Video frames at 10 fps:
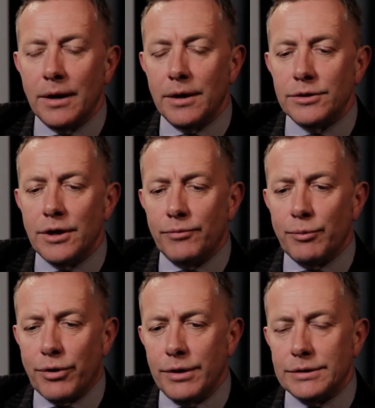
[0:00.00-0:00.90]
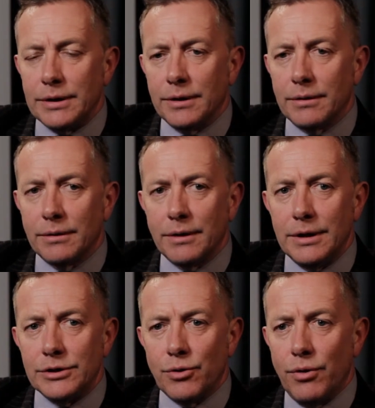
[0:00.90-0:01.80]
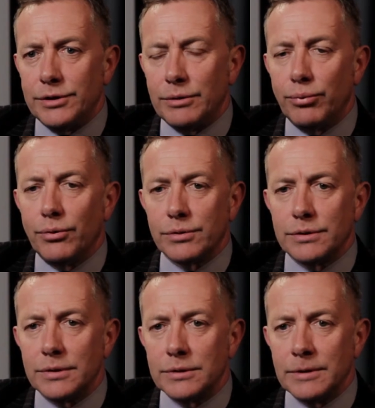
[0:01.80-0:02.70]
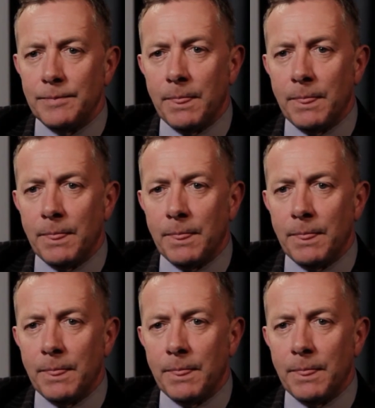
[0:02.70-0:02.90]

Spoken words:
And the pricing is quite important